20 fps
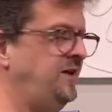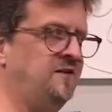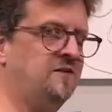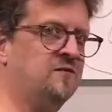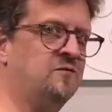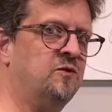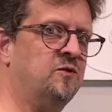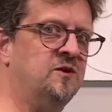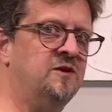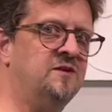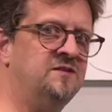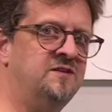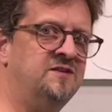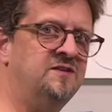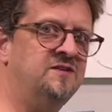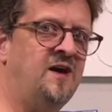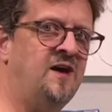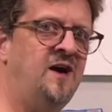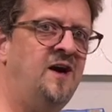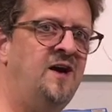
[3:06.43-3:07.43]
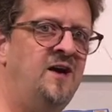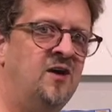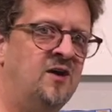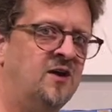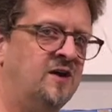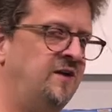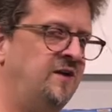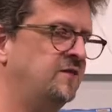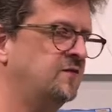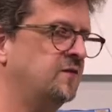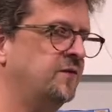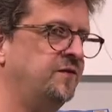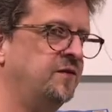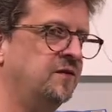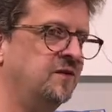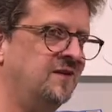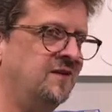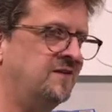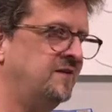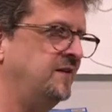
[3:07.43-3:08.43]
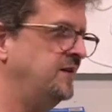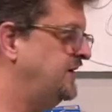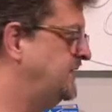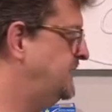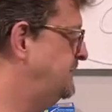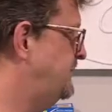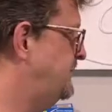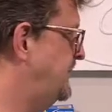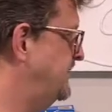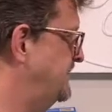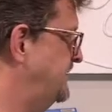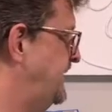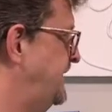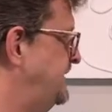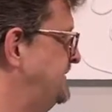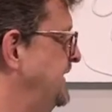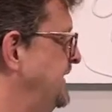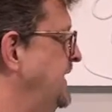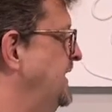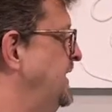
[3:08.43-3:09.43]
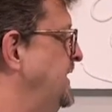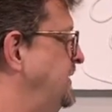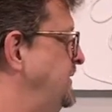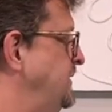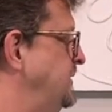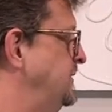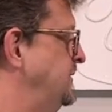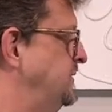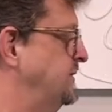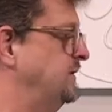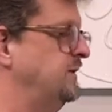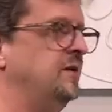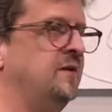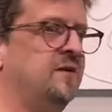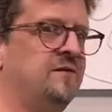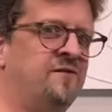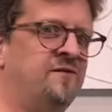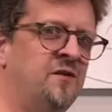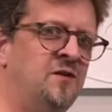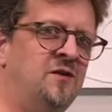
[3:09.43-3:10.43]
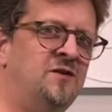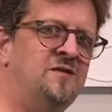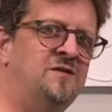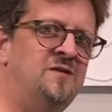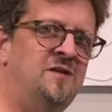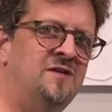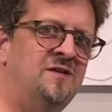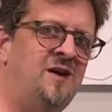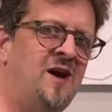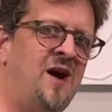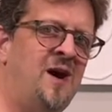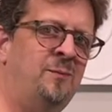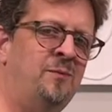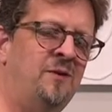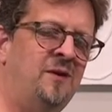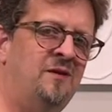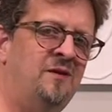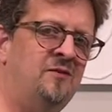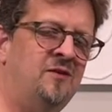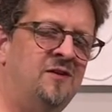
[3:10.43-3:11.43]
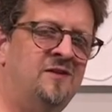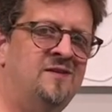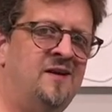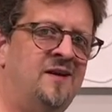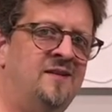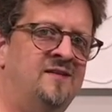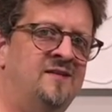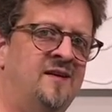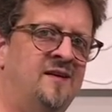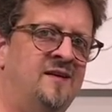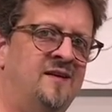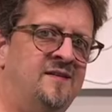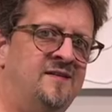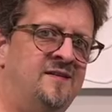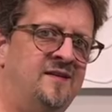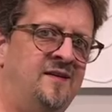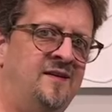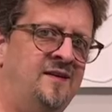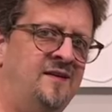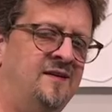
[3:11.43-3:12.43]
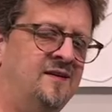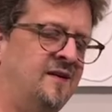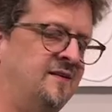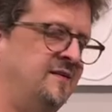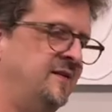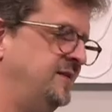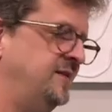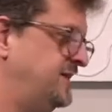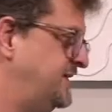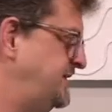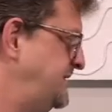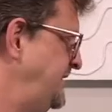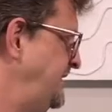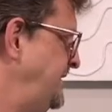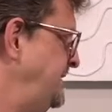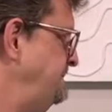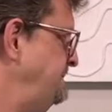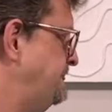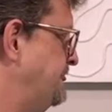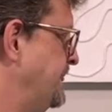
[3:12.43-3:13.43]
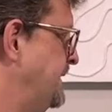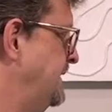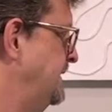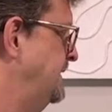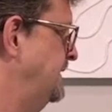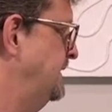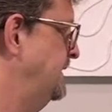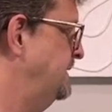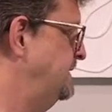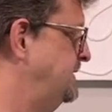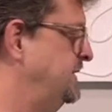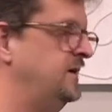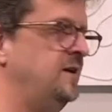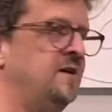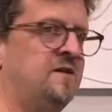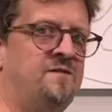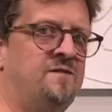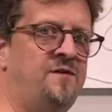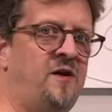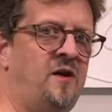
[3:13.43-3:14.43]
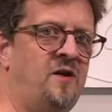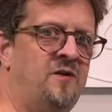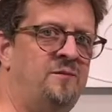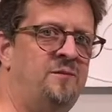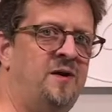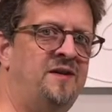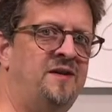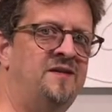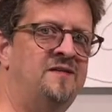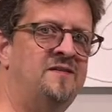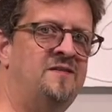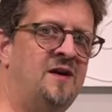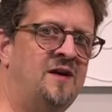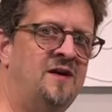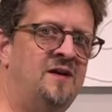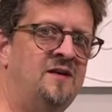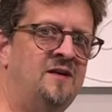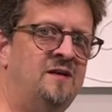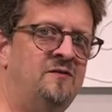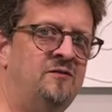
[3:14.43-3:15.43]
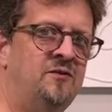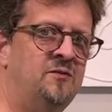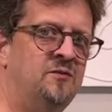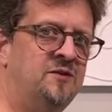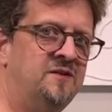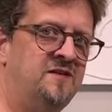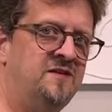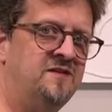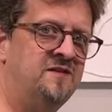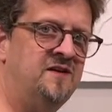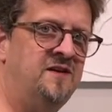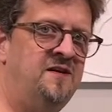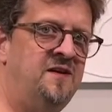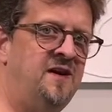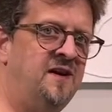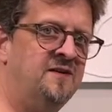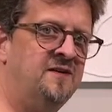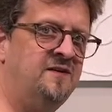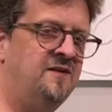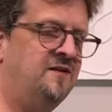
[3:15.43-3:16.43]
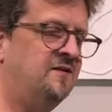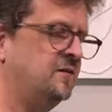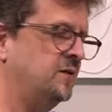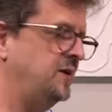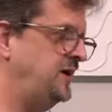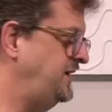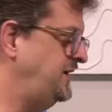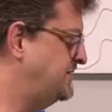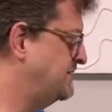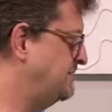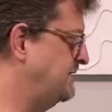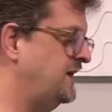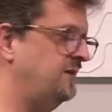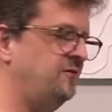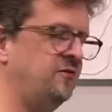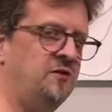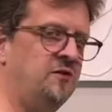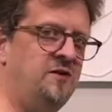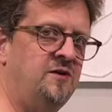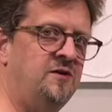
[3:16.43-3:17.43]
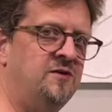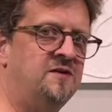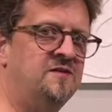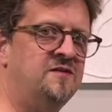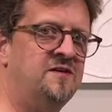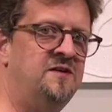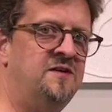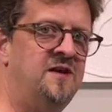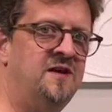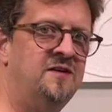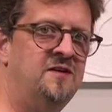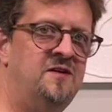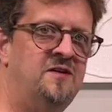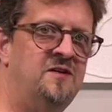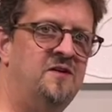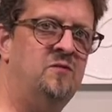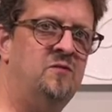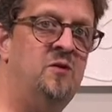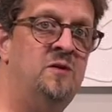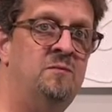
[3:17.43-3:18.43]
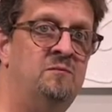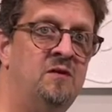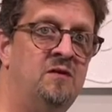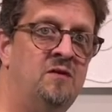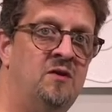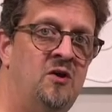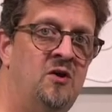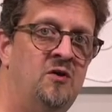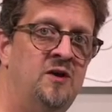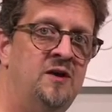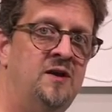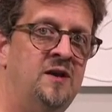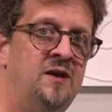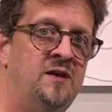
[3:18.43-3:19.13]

this works, it's a hierarchy. So if you're listening on the podcast, your, the first top level is identity, identity. Then it's followed by the second level, which it's connected. So each level here is connected to the one below it,